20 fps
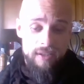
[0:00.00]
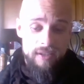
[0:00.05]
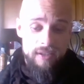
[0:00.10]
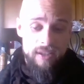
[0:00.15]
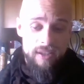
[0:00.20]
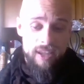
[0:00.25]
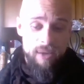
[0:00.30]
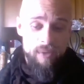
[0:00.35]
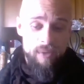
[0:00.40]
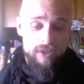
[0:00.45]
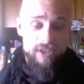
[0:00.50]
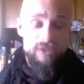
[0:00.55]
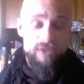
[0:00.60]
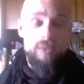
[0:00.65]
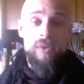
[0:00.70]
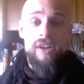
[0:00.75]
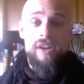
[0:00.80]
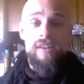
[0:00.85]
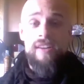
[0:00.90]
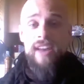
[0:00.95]
they were just
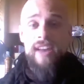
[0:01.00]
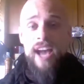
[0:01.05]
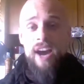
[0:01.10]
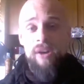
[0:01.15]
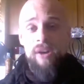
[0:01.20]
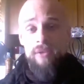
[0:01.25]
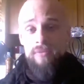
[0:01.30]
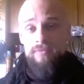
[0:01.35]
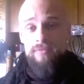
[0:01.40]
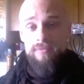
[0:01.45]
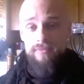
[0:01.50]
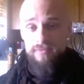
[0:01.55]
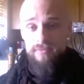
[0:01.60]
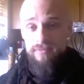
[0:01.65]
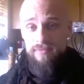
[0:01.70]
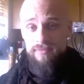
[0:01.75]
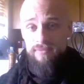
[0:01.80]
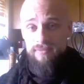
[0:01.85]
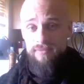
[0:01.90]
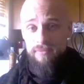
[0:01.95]
weirded out
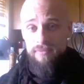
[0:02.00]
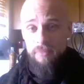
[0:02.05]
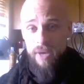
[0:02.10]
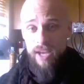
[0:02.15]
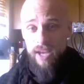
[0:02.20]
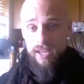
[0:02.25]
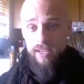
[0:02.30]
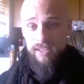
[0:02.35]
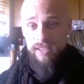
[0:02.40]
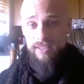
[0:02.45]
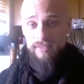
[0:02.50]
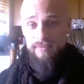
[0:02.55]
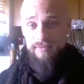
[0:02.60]
by it.